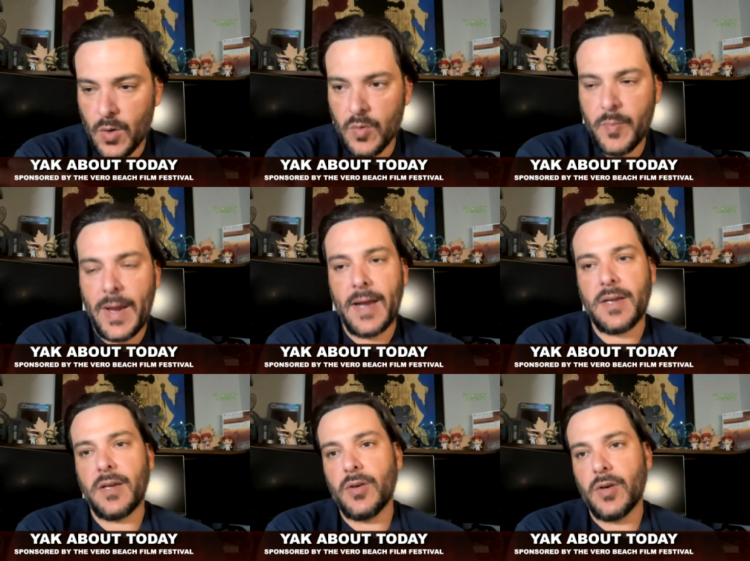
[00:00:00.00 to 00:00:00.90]
hold
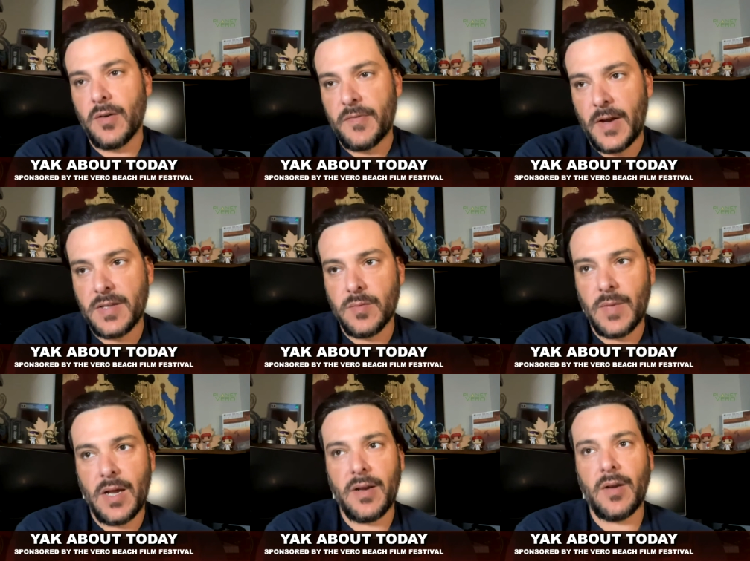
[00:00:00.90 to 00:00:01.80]
back, and you're going to find some
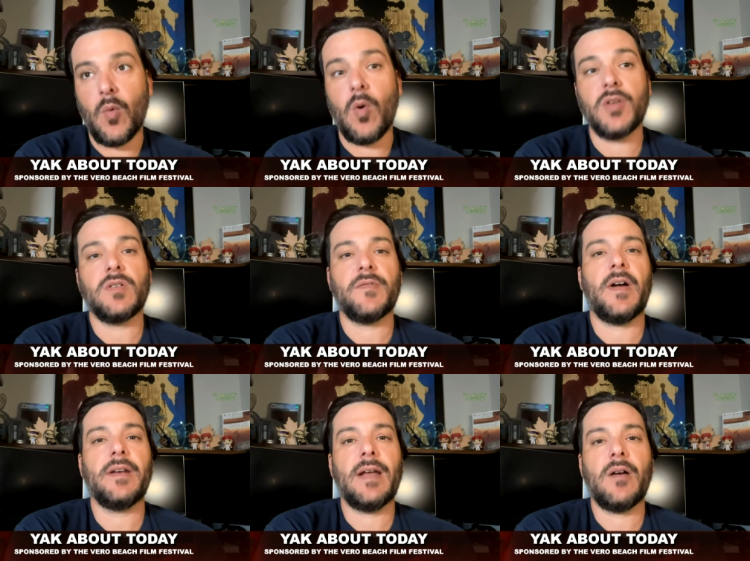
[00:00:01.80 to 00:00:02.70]
not. I don't want you to
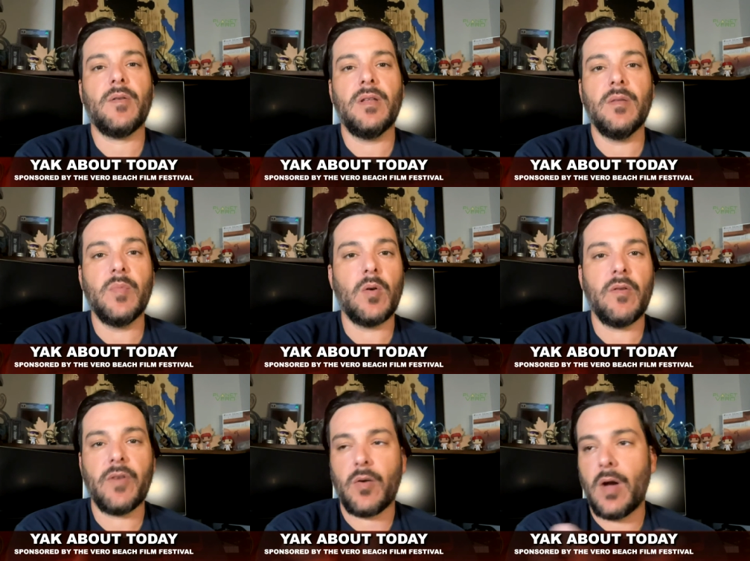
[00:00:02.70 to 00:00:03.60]
find out in the middle
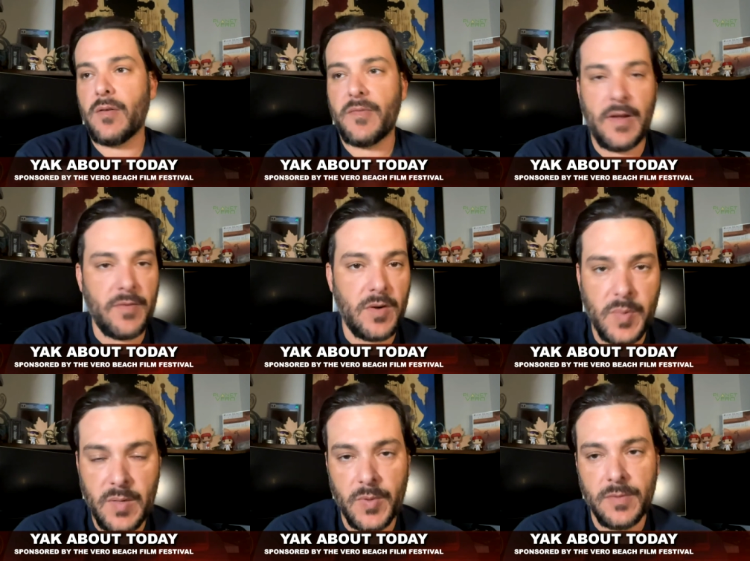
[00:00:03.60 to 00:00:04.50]
of a crowd of 500
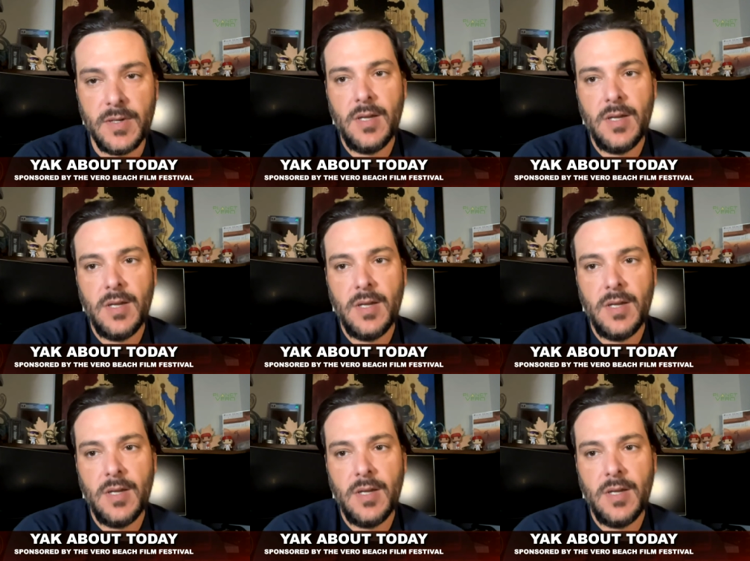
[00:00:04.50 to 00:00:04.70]
people.